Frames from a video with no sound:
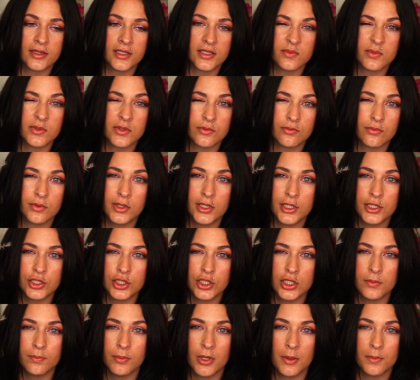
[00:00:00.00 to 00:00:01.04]
This was really
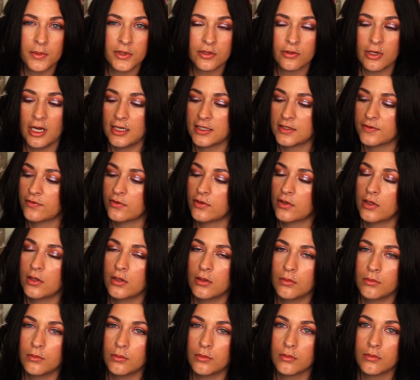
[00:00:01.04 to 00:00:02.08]
cheap pampas grass
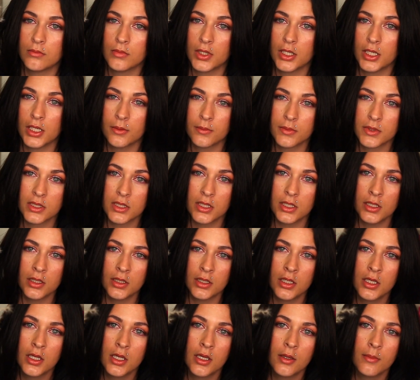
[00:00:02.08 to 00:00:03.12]
from
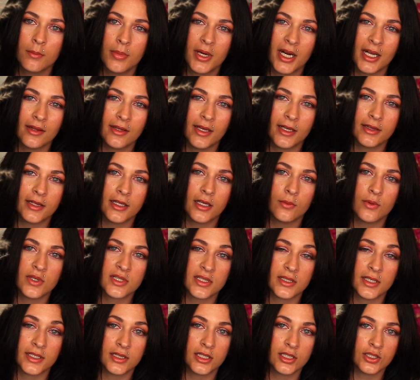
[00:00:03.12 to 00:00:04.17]
Amazon, but I like that it
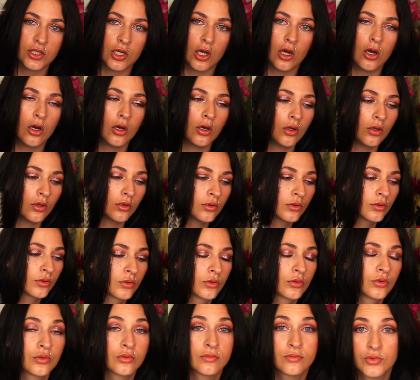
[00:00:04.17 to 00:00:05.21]
wasn't the tall
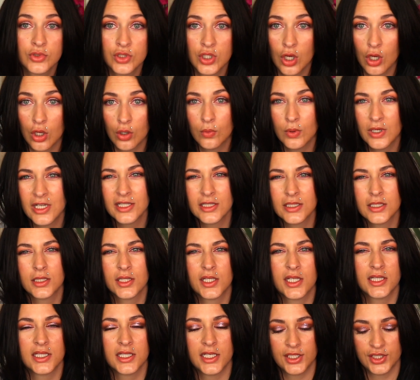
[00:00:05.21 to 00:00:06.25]
ones
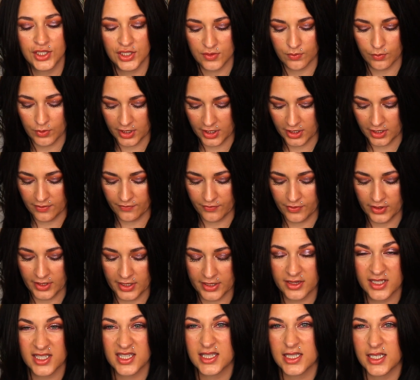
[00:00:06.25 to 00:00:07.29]
because I just wanted it for
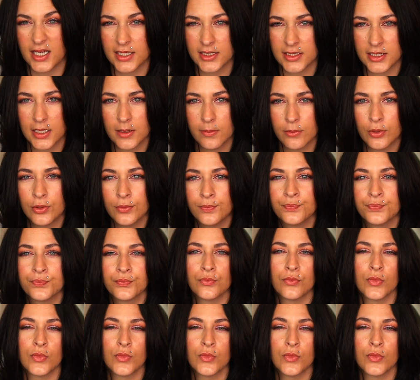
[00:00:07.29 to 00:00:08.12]
the side table.